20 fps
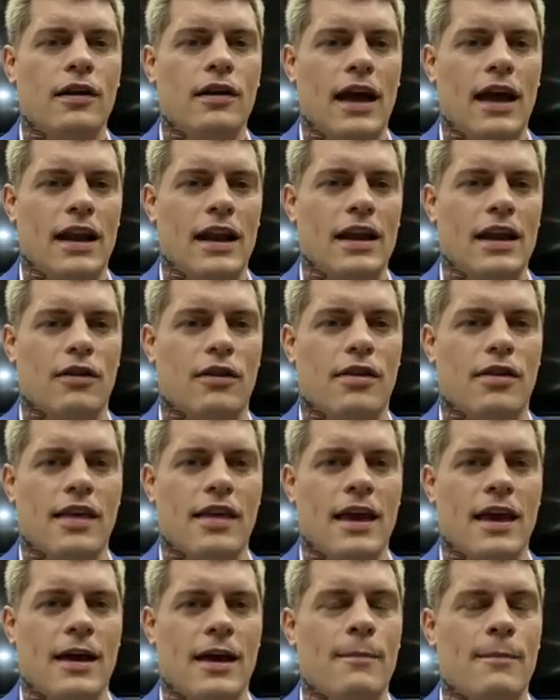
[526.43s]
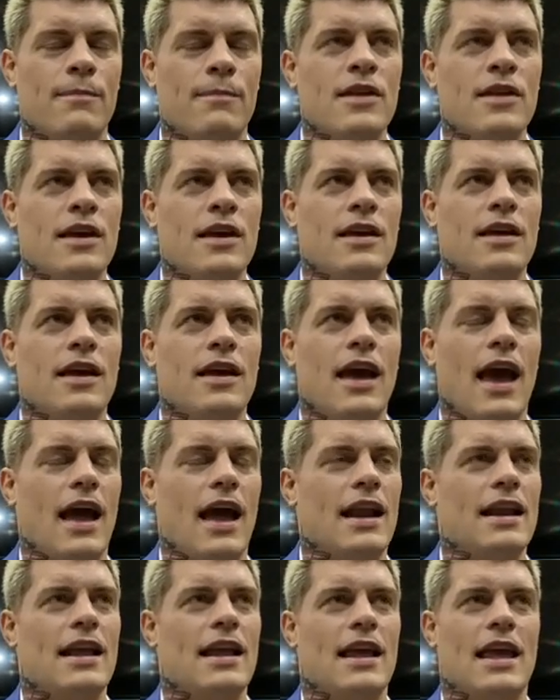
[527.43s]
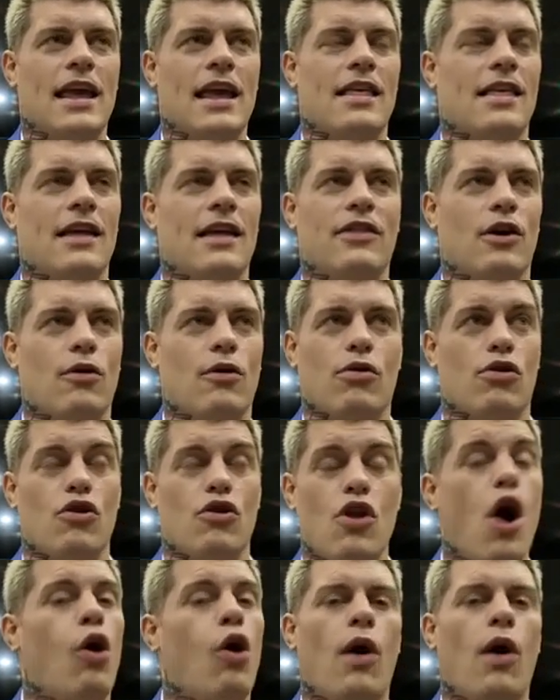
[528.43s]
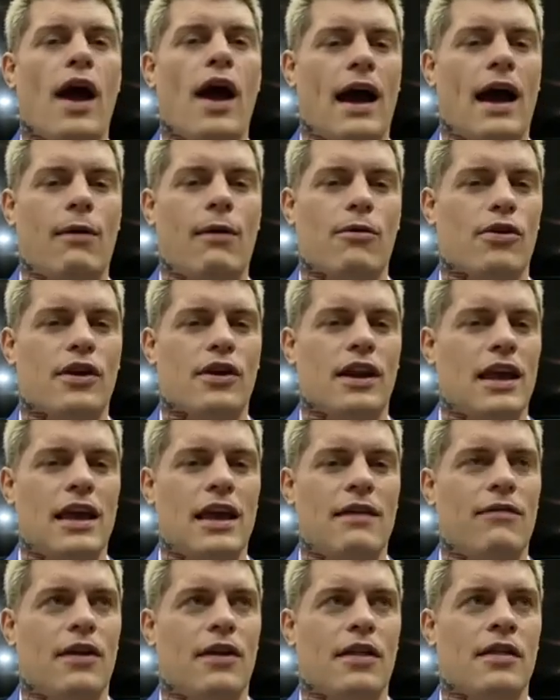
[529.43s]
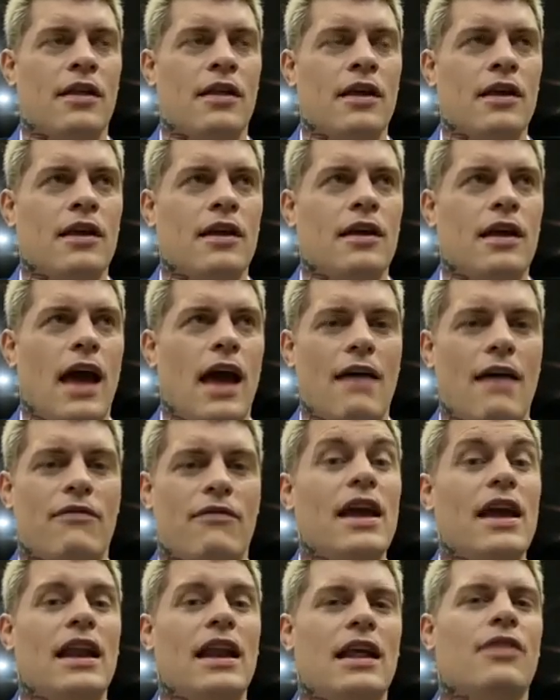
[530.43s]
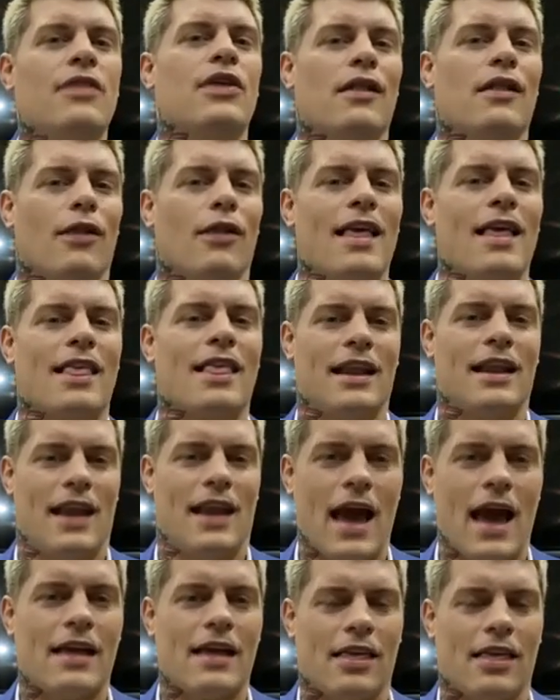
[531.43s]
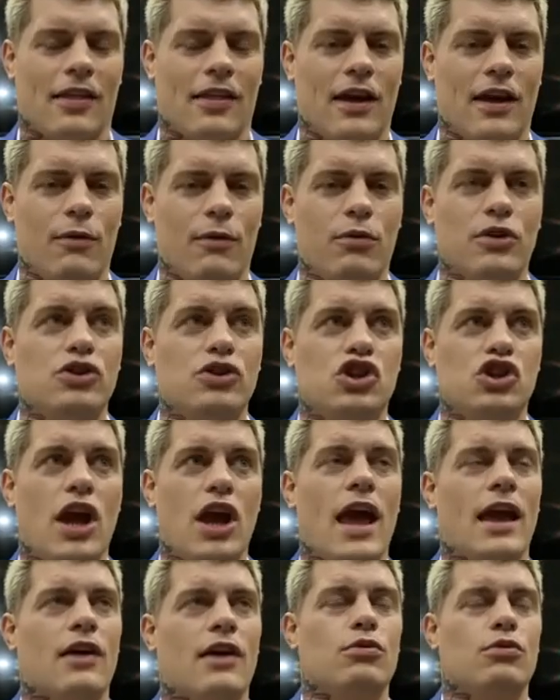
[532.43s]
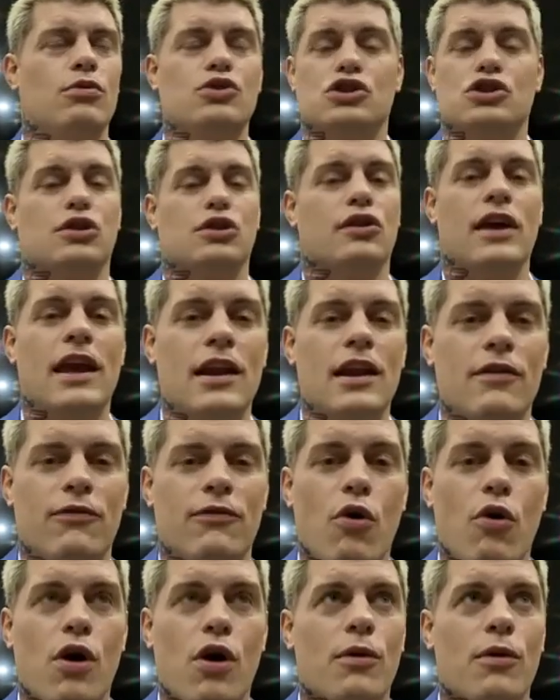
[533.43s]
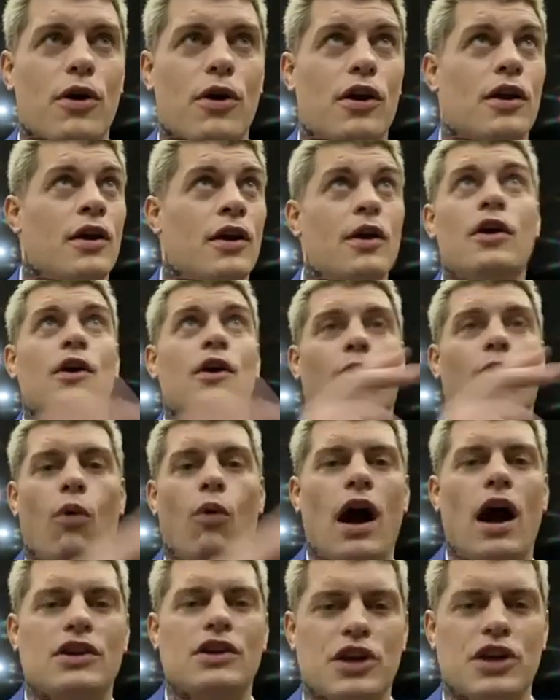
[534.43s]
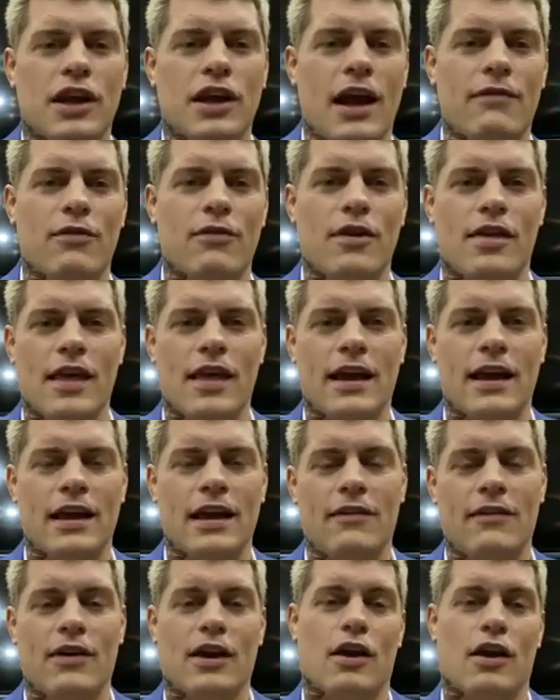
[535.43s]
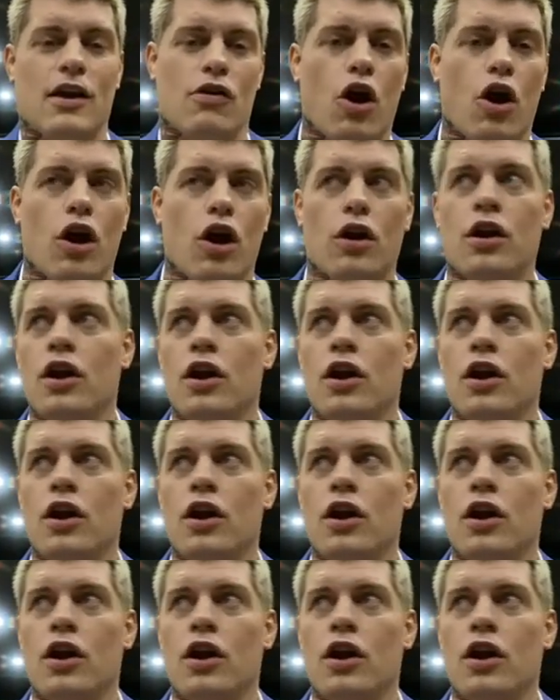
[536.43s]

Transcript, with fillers: and he could see him and he said there was no way I was going to even have anything less than excellent with Jake, who was just leaned forward, watching every second of it because our